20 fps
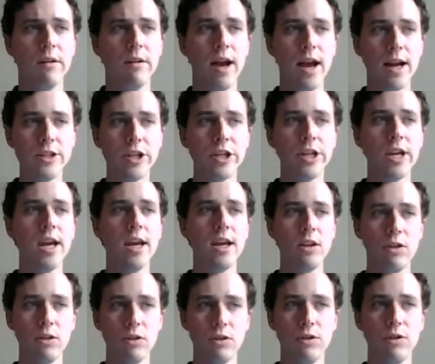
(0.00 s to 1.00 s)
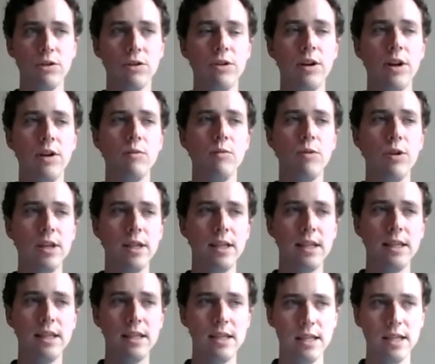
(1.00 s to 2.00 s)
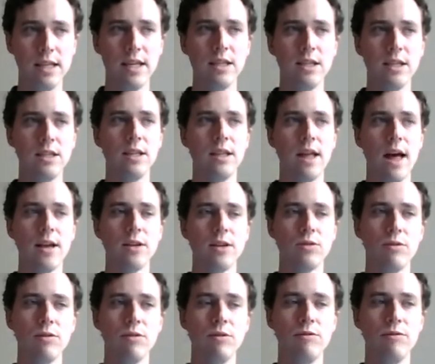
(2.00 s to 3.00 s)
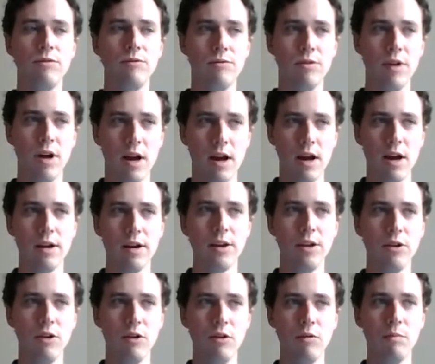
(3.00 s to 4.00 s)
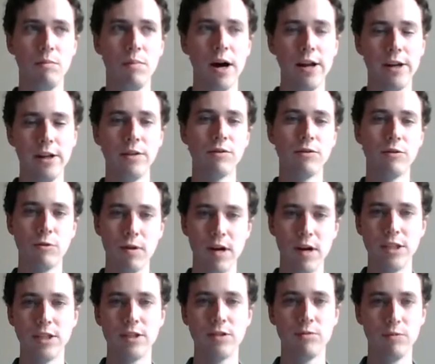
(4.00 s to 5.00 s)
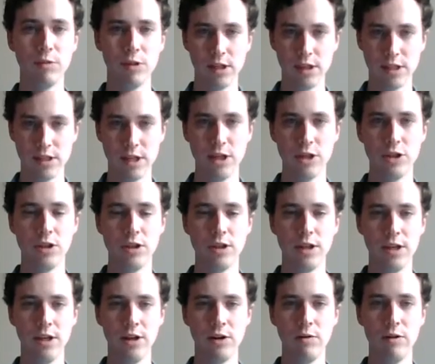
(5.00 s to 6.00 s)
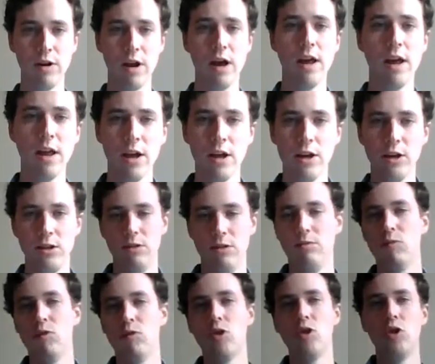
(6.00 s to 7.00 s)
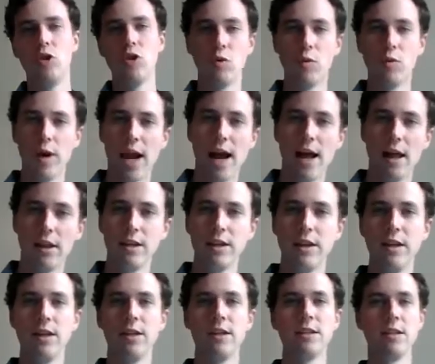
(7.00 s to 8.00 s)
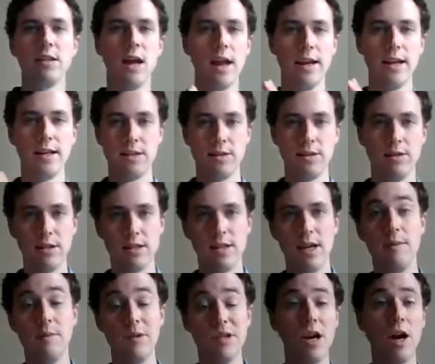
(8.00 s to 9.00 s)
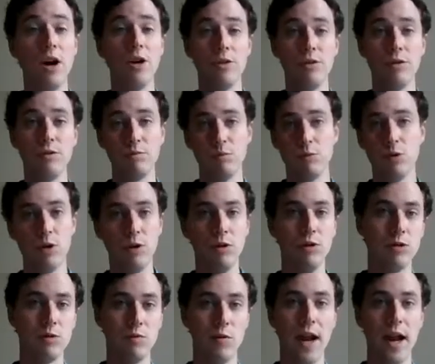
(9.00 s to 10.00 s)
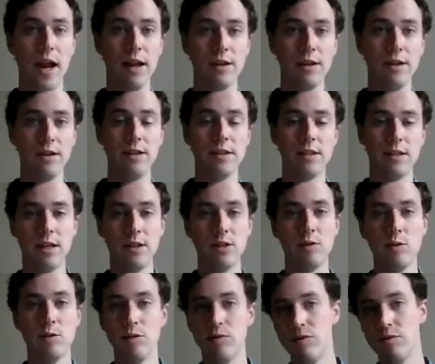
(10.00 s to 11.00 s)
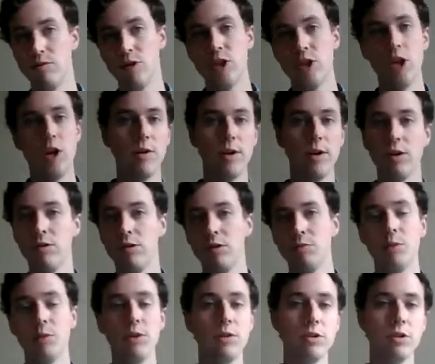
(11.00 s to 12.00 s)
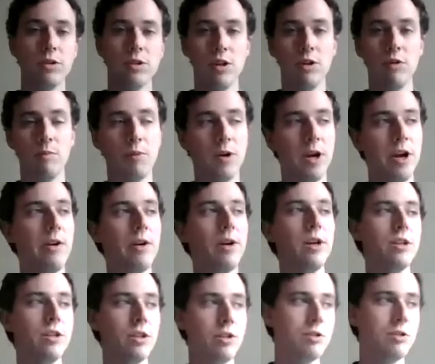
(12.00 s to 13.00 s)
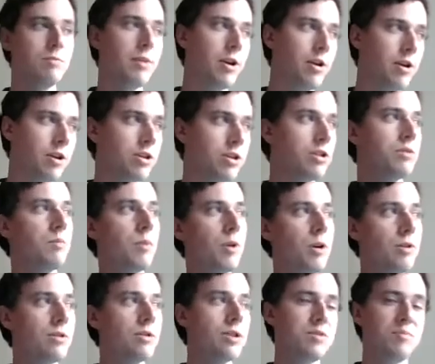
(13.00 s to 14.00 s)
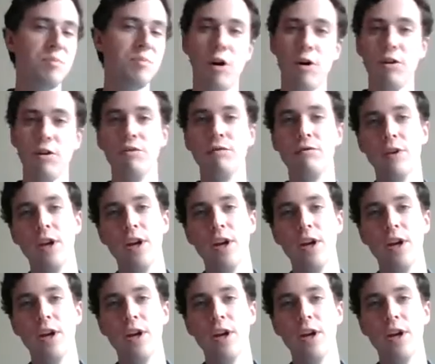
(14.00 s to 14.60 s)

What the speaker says: educate and learn and really lean into that sort of, body of Christ realization that, your reality is not necessarily the same as other churches' realities, and sort of sharing those burdens, bearing each other's burdens is part of